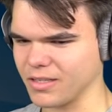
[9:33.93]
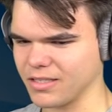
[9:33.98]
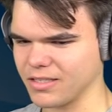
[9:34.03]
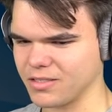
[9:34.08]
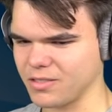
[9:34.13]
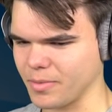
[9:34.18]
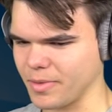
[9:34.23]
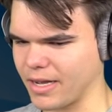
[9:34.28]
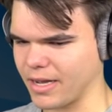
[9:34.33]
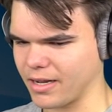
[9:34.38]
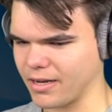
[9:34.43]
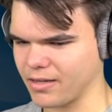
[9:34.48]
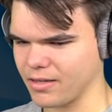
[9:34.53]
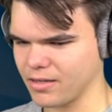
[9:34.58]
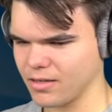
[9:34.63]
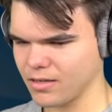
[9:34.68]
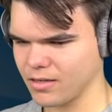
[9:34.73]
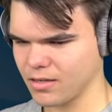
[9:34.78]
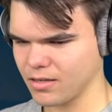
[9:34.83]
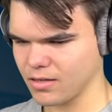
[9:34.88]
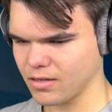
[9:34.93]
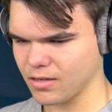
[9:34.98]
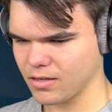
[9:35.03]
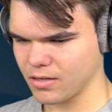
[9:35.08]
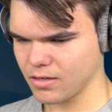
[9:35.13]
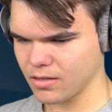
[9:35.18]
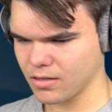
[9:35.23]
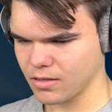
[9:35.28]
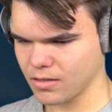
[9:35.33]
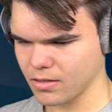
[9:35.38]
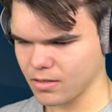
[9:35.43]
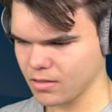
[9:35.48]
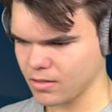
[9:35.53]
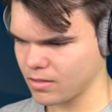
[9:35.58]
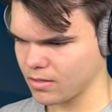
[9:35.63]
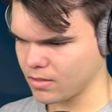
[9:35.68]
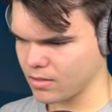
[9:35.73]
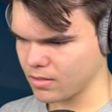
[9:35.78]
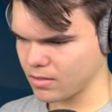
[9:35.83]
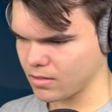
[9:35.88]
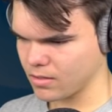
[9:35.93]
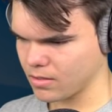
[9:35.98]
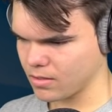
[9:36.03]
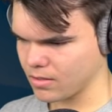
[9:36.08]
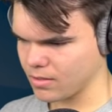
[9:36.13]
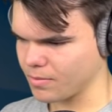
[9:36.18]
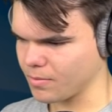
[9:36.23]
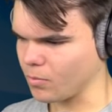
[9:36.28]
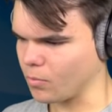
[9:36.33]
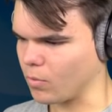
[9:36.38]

that's too bad. Nice.